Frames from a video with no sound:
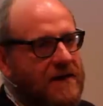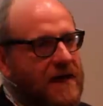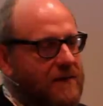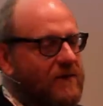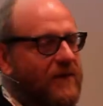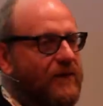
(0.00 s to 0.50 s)

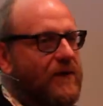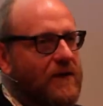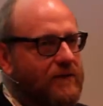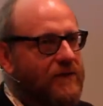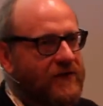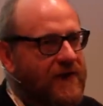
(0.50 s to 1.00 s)
Amplifier
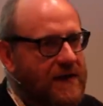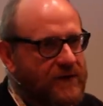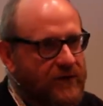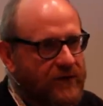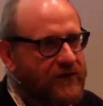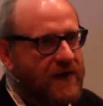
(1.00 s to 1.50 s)
runs
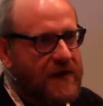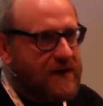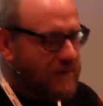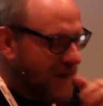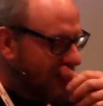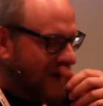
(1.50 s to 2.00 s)
out of
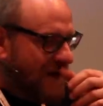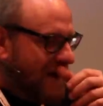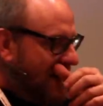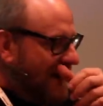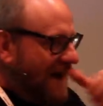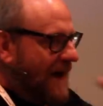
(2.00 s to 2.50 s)
steam.
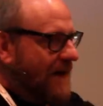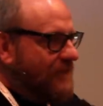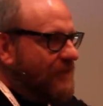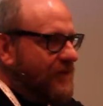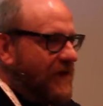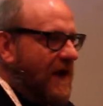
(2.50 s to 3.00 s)

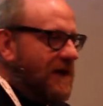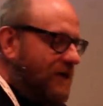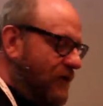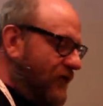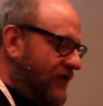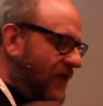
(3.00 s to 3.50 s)
Um, they
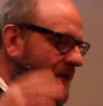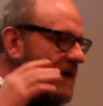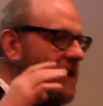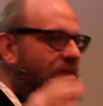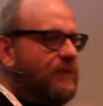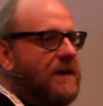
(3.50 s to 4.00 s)
also
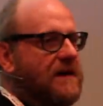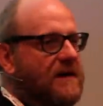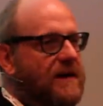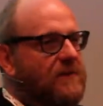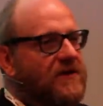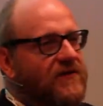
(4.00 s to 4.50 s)
have peak
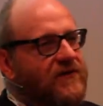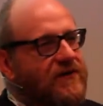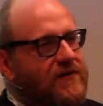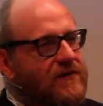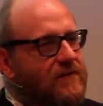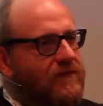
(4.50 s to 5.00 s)
limiters
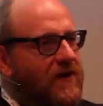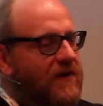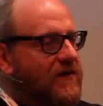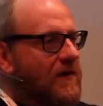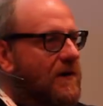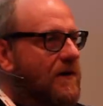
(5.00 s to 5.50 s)
in them
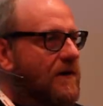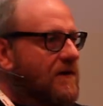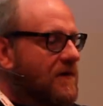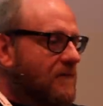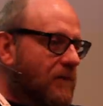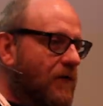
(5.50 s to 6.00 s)
that are
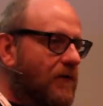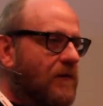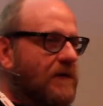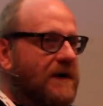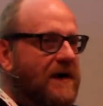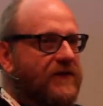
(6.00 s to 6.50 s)
more
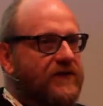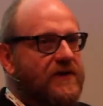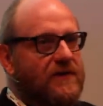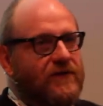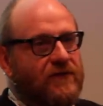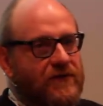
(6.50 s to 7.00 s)
or less
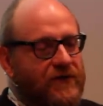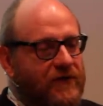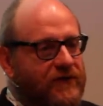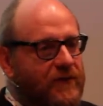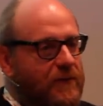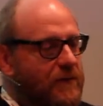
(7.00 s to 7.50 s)
user
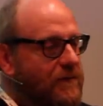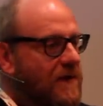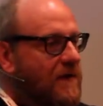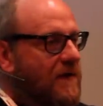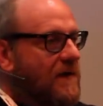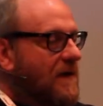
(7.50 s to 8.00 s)
adjustable,
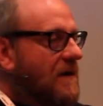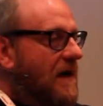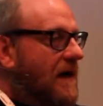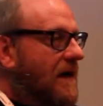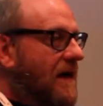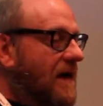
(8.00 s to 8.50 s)

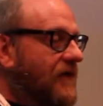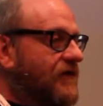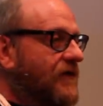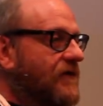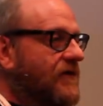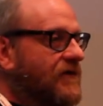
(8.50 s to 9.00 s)
uh, as
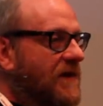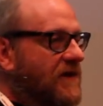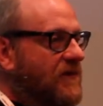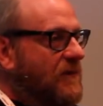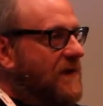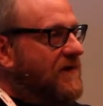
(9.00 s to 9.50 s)
do the
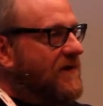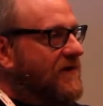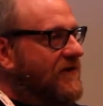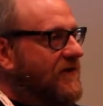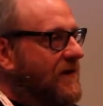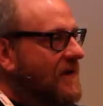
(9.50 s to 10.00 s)

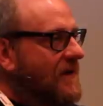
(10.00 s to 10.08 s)
transmitters.